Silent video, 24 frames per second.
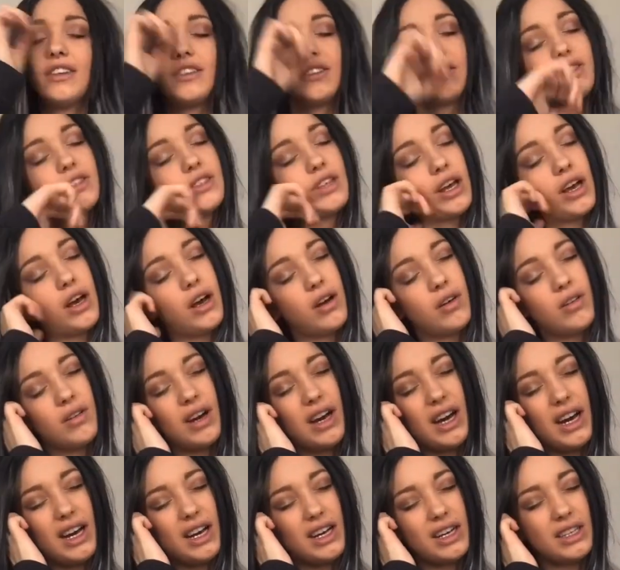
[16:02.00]

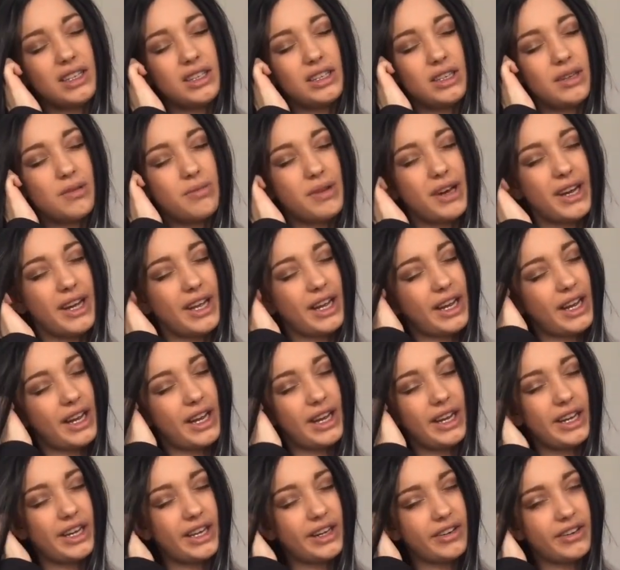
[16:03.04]
So, oh, my
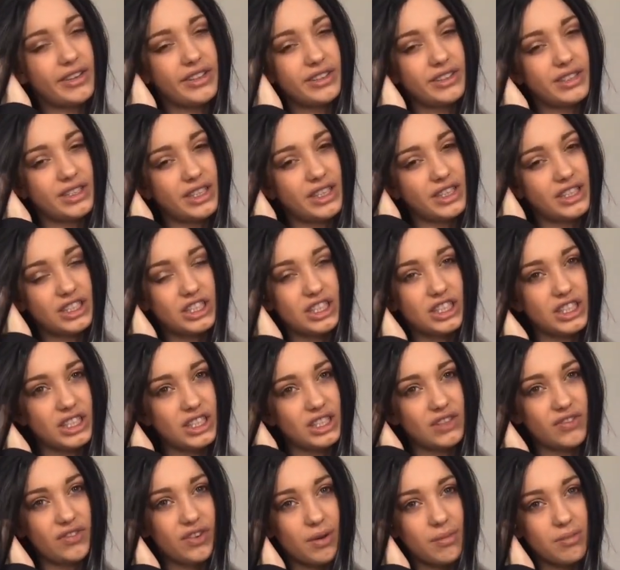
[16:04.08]
ear is
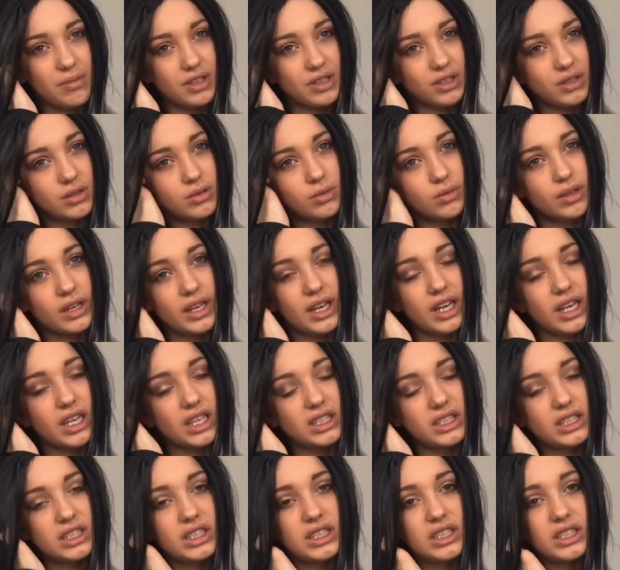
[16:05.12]
itchy from this
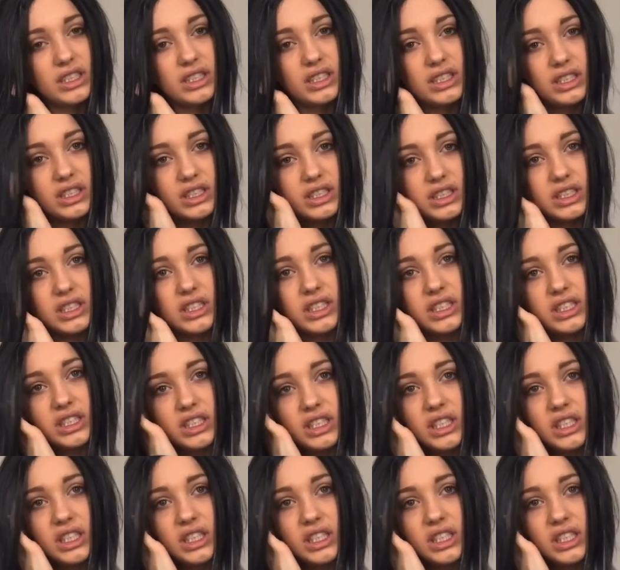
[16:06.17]
wig. Ugh.